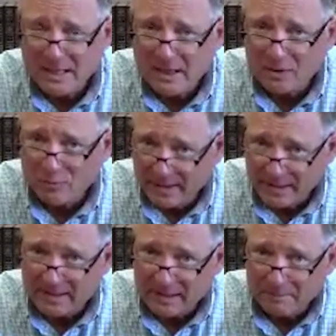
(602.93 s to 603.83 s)

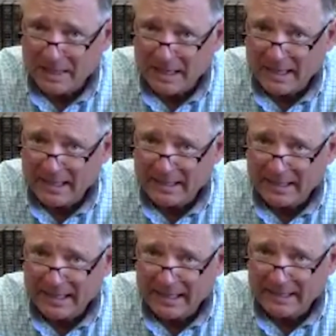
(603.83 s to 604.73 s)
written by
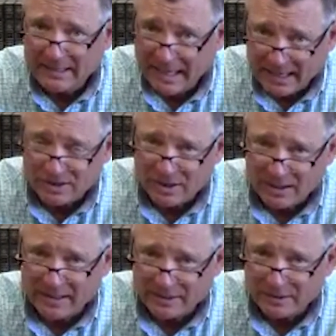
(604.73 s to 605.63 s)
a tax
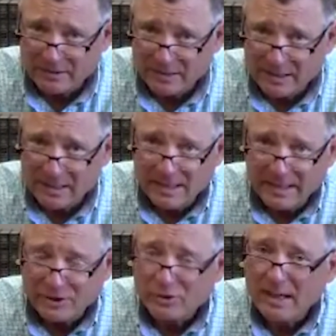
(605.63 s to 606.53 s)
collector,
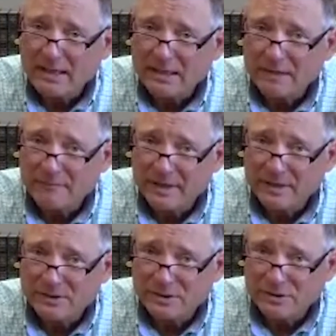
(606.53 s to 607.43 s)
is trying to
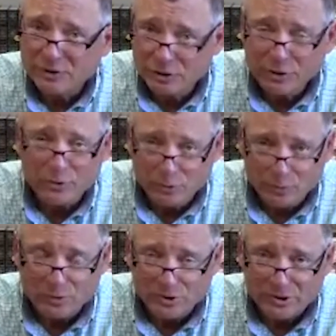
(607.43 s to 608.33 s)
convince
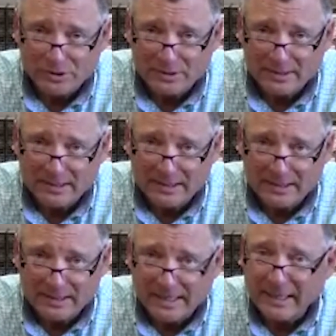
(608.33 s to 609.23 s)
Jews
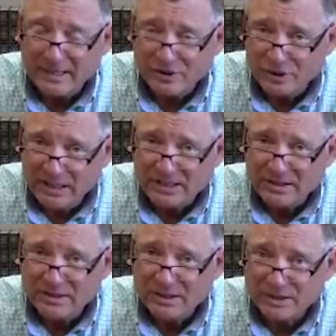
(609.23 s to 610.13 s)
that
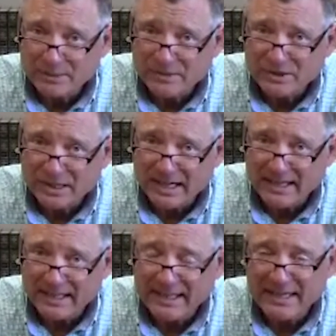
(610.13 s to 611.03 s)
Jesus is the
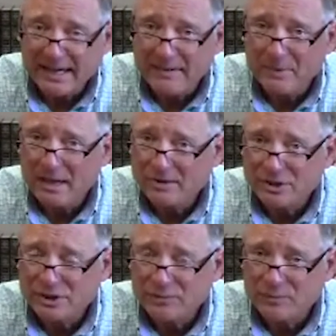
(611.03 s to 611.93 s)
Messiah, and he came not
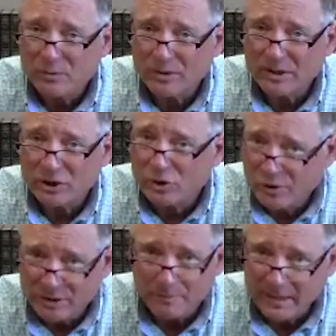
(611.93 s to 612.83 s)
just for the
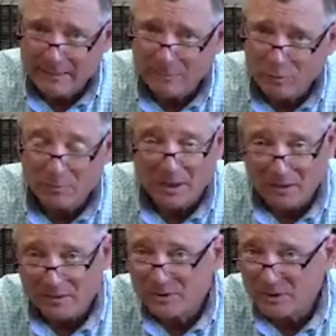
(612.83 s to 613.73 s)
good people, but
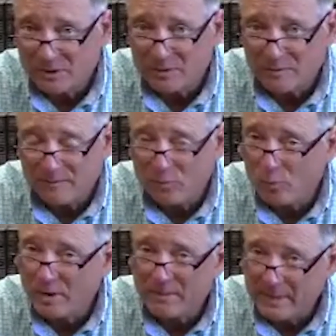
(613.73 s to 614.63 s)
also
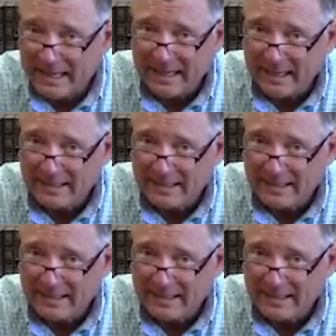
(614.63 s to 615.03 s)
for the bad.